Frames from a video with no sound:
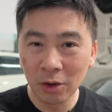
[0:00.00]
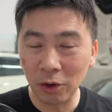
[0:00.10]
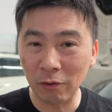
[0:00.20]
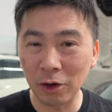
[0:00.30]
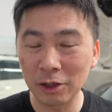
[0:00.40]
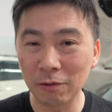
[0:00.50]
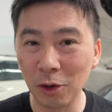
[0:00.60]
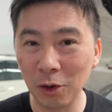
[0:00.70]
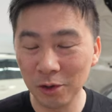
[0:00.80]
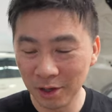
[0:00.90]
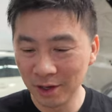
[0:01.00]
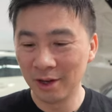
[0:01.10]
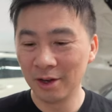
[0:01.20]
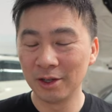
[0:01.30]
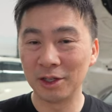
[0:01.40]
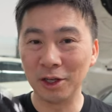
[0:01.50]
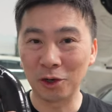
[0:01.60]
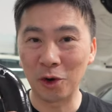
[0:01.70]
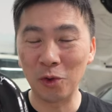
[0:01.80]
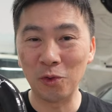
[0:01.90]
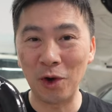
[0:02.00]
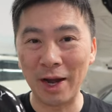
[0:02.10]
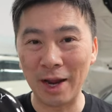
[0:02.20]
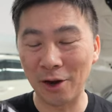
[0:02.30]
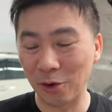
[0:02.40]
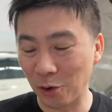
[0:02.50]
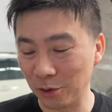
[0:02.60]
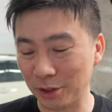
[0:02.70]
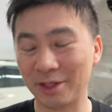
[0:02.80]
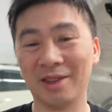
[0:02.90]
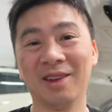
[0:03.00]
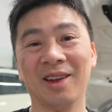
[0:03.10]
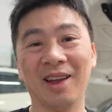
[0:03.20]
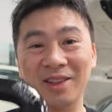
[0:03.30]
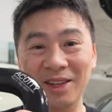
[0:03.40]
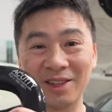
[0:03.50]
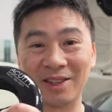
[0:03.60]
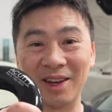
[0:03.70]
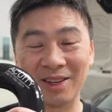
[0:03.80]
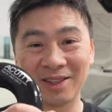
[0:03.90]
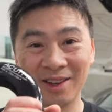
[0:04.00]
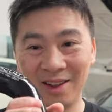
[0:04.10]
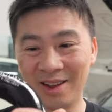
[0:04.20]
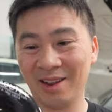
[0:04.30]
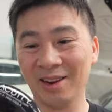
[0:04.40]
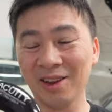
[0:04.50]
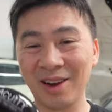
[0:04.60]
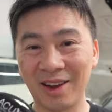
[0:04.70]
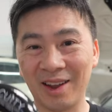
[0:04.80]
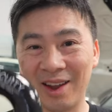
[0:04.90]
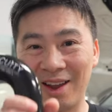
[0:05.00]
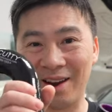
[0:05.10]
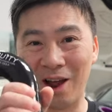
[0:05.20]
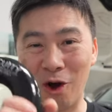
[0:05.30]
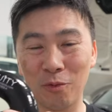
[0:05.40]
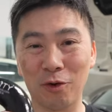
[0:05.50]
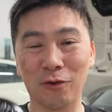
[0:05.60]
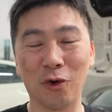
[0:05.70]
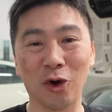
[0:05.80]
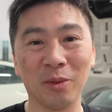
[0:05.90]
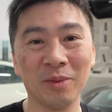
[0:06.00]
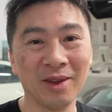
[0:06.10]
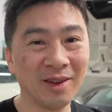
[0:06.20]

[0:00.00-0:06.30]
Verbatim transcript: reverse flow silicone radiator hoses and these things look and outperform